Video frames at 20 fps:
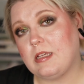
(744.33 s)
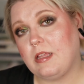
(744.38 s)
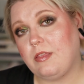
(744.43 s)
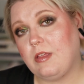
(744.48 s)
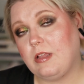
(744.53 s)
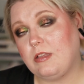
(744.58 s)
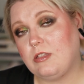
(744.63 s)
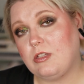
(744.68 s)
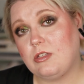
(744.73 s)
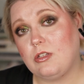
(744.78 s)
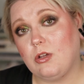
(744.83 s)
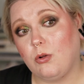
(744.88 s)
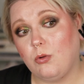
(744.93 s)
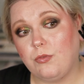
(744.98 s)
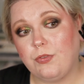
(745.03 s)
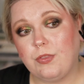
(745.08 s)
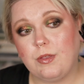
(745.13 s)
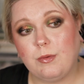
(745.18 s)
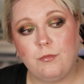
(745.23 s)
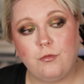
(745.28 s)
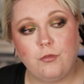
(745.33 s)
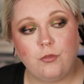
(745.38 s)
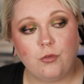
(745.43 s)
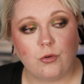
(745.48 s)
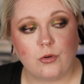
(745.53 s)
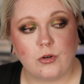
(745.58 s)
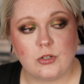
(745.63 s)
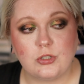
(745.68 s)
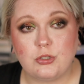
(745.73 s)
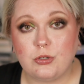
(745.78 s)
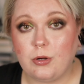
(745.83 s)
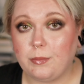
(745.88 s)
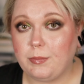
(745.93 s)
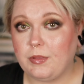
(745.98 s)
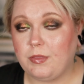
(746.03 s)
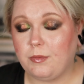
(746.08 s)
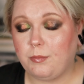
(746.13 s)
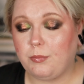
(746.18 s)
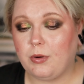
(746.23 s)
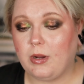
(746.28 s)
and then sold them for
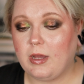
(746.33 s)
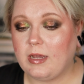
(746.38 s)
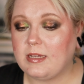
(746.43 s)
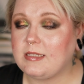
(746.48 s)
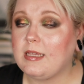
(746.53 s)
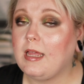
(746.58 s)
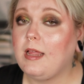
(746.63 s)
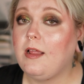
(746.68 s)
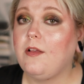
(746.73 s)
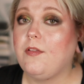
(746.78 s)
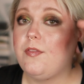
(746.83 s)
triple the price.